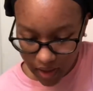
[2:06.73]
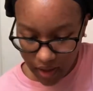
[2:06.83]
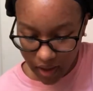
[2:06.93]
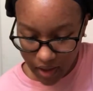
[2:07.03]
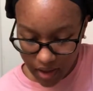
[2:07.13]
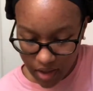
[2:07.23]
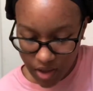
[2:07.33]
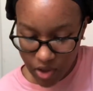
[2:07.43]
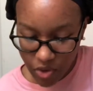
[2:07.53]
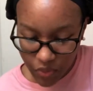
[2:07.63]
Okay.
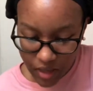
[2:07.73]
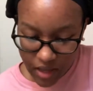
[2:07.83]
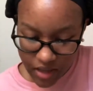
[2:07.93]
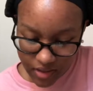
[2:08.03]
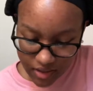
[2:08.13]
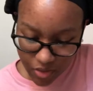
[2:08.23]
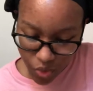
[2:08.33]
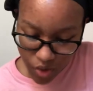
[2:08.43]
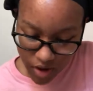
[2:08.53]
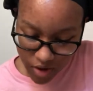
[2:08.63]
We getting
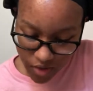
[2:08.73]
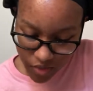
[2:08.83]
somewhere.